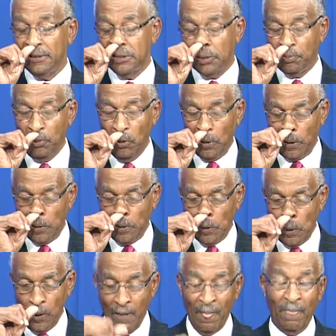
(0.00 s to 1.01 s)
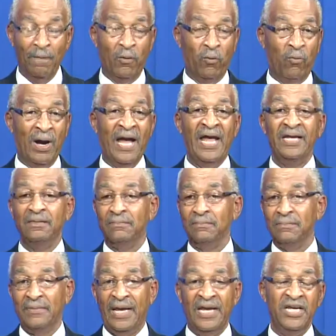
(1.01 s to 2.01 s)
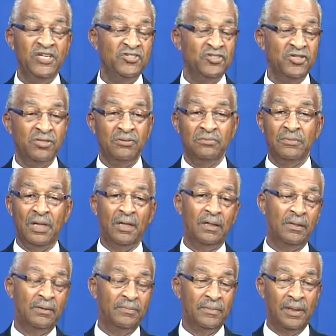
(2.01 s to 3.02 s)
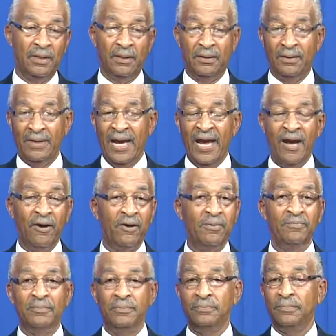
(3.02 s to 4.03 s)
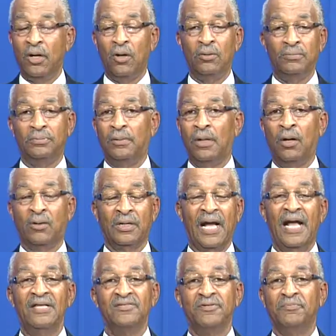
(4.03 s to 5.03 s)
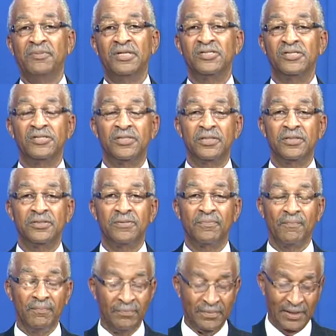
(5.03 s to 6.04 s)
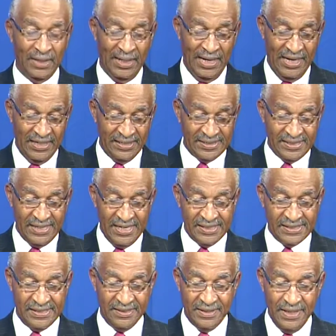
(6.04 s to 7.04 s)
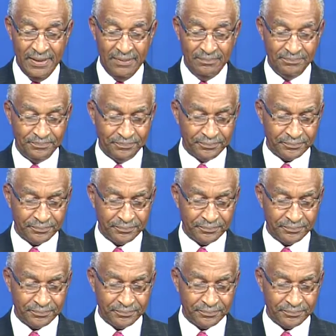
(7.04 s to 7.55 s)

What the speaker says: support, white, Asian, Arab, all kinds of businesses. And it says to them,